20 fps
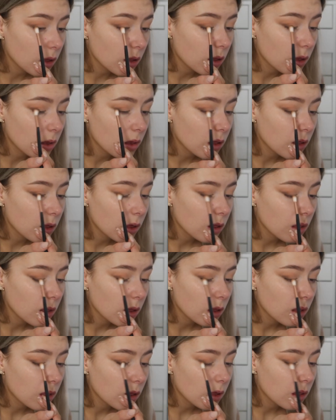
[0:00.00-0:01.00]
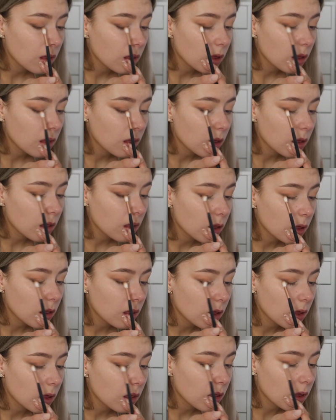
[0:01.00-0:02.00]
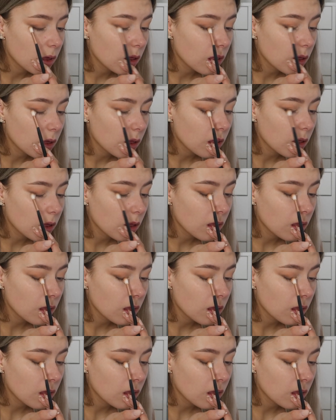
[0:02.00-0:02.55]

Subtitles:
[no speech]